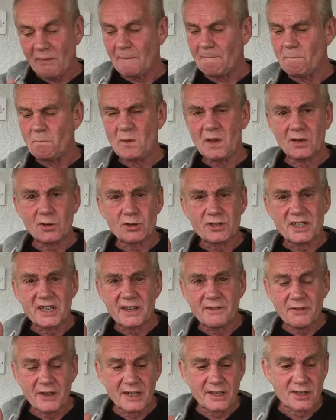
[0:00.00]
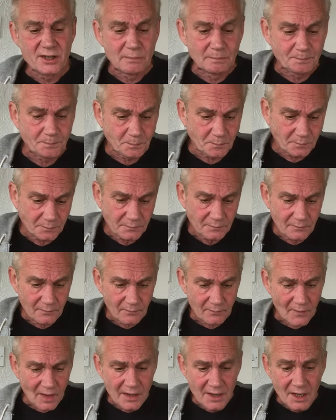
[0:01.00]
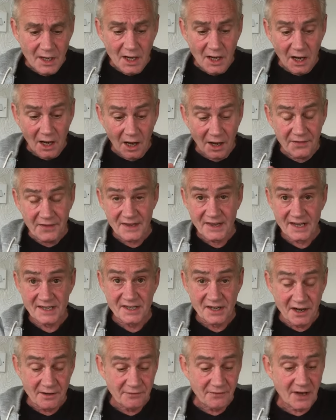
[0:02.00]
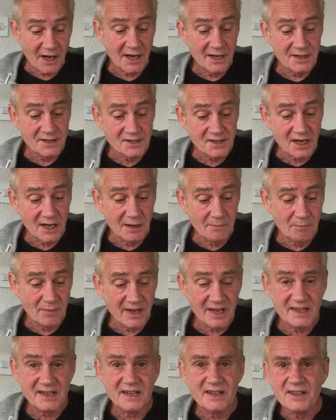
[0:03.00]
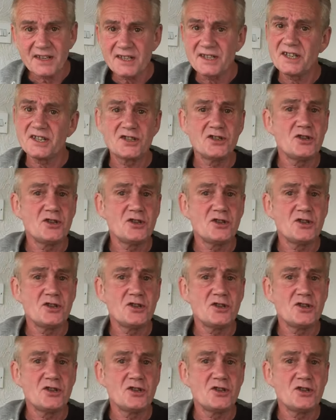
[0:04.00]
Got sticky fingers. I think that's enough. And this is